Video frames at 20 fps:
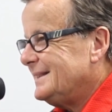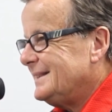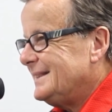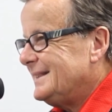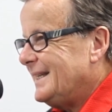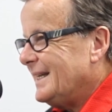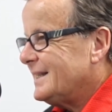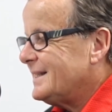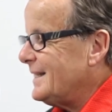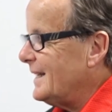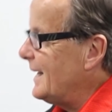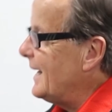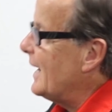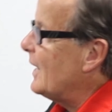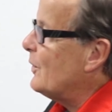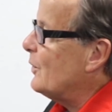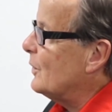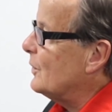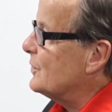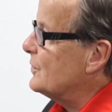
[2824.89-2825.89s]
get
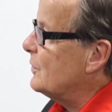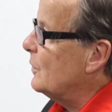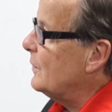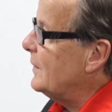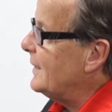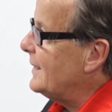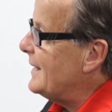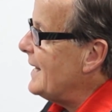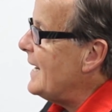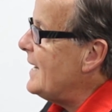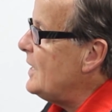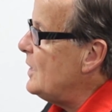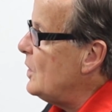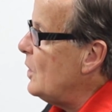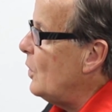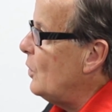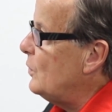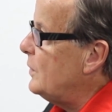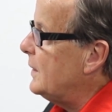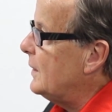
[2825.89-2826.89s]
together so that they
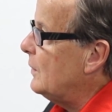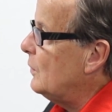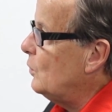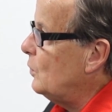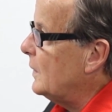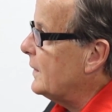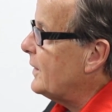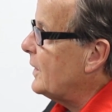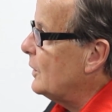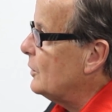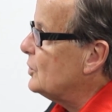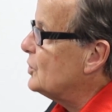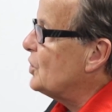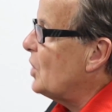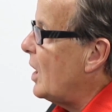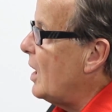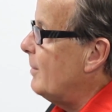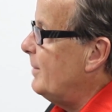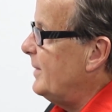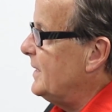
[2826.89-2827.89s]
know that what their
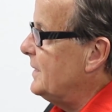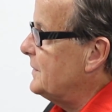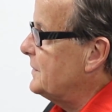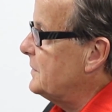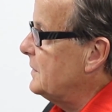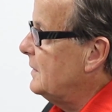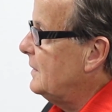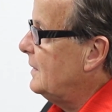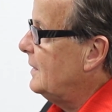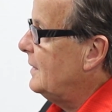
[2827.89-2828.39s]
job is.